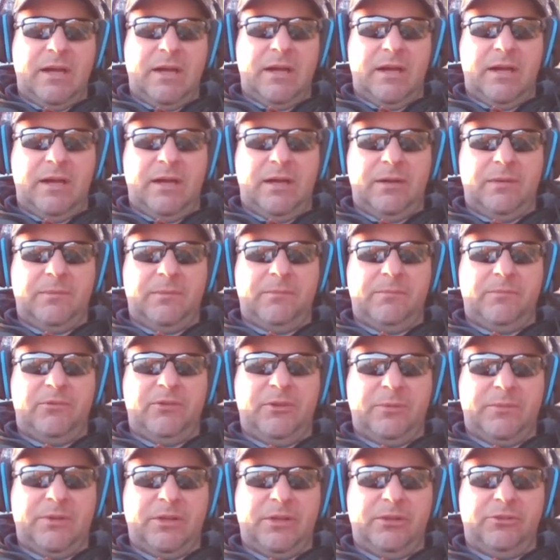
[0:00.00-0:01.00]

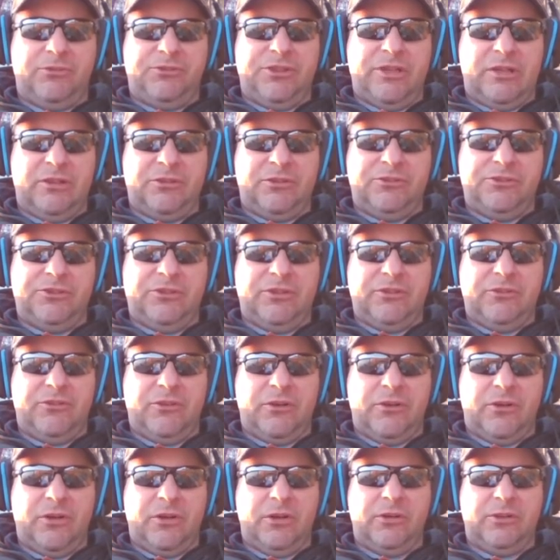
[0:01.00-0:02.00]
Some of their challenges
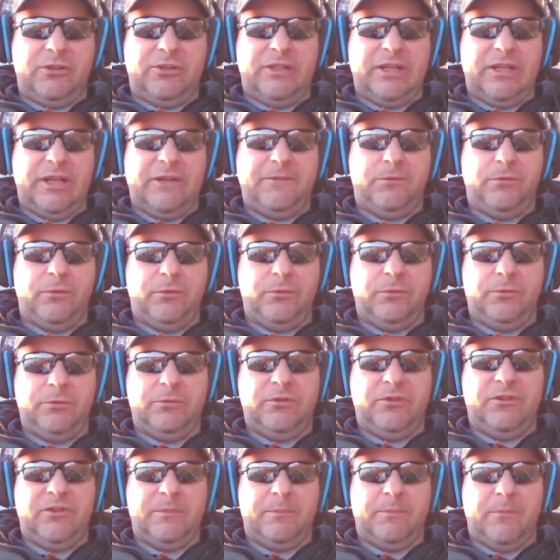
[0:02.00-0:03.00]
are
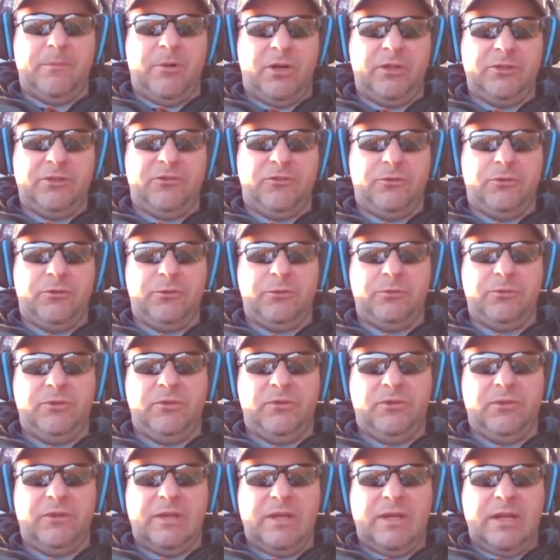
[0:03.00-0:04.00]
typhoons and
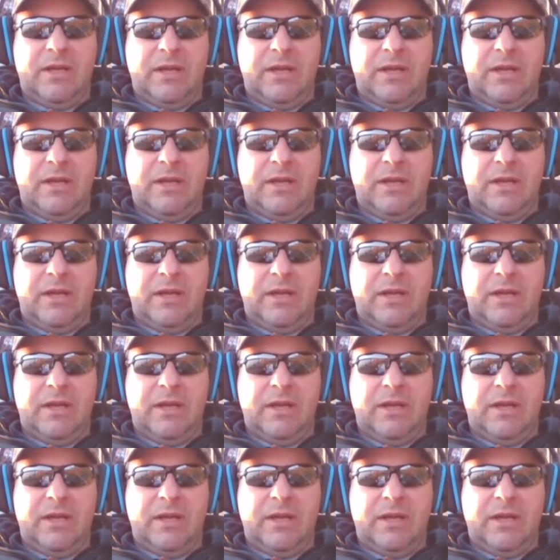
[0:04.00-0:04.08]
monsoons,